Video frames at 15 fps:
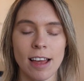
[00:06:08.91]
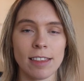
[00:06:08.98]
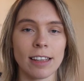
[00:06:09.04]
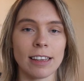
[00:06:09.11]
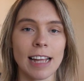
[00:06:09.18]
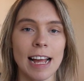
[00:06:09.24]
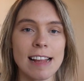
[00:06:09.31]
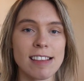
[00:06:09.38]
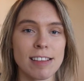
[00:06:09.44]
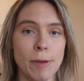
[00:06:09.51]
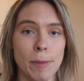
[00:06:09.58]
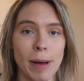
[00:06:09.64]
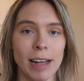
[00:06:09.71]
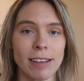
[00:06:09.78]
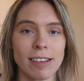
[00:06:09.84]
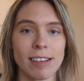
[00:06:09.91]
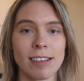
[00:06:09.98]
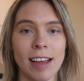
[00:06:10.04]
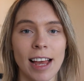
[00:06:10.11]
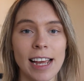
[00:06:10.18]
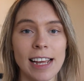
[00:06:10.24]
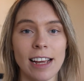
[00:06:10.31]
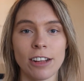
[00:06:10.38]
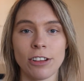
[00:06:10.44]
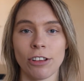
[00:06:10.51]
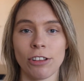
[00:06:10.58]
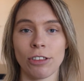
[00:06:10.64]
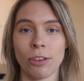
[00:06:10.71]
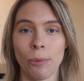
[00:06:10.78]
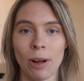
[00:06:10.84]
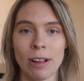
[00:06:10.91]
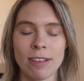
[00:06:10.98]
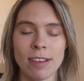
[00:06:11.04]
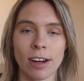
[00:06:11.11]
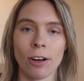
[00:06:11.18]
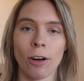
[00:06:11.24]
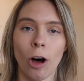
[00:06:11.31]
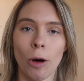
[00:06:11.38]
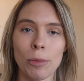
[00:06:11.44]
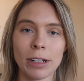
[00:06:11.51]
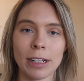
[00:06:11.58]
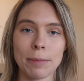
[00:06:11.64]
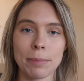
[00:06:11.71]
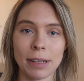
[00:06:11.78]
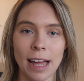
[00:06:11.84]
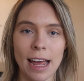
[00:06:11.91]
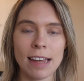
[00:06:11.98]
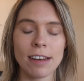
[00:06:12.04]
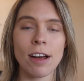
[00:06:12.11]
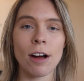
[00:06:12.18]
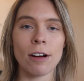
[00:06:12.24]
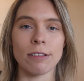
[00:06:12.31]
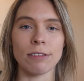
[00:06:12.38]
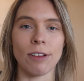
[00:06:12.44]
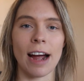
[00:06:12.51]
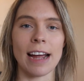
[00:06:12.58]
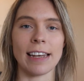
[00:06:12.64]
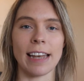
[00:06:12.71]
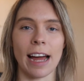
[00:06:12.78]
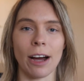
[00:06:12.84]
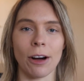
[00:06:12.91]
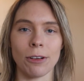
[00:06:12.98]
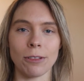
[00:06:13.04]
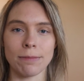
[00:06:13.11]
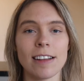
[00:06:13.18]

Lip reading: The lands I'm about to say are just the ones that are commonly played right now.